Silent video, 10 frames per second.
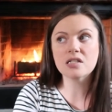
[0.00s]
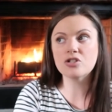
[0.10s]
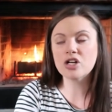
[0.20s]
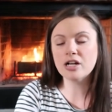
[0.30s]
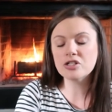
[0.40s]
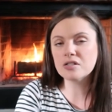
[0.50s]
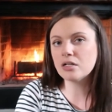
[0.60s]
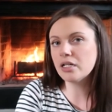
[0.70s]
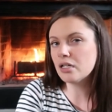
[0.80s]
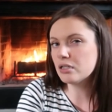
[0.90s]
Contractions are
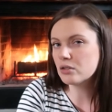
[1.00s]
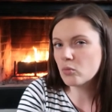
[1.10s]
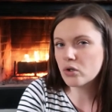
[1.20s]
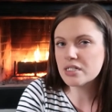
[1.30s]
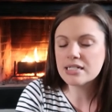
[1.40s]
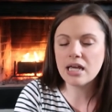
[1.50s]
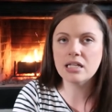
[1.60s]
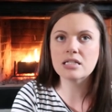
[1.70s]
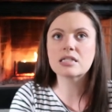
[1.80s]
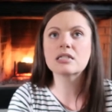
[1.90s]
getting a little more
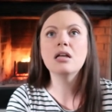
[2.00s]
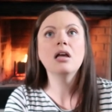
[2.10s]
intense.